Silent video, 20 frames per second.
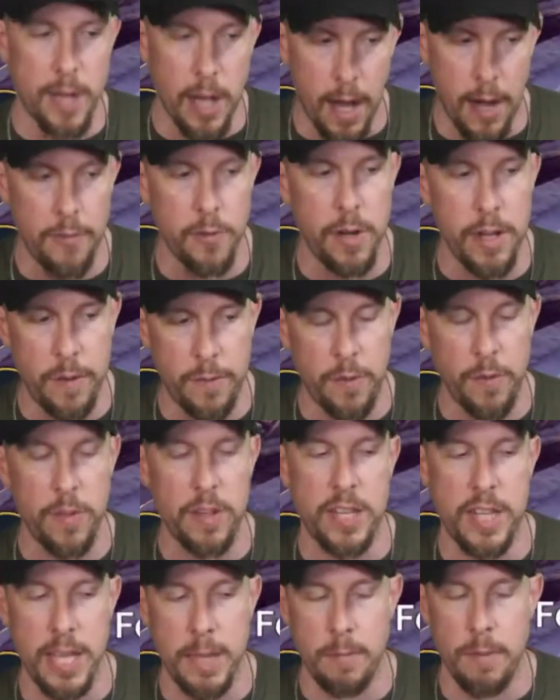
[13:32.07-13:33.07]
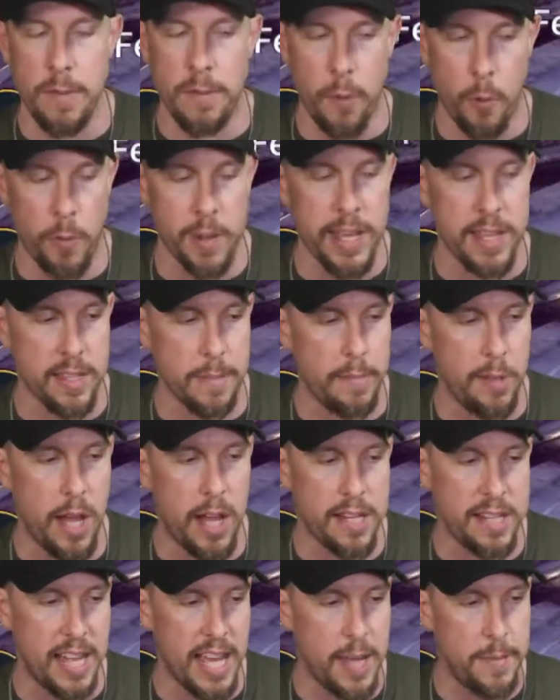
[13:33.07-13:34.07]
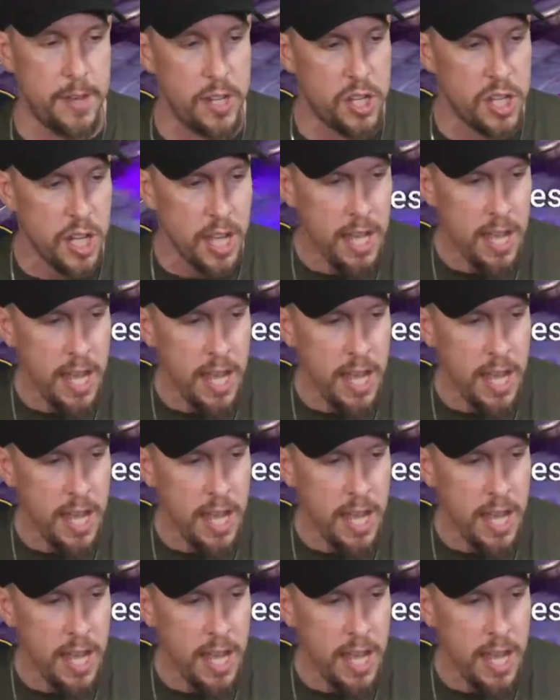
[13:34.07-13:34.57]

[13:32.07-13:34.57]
covering for the team before we get the block damage.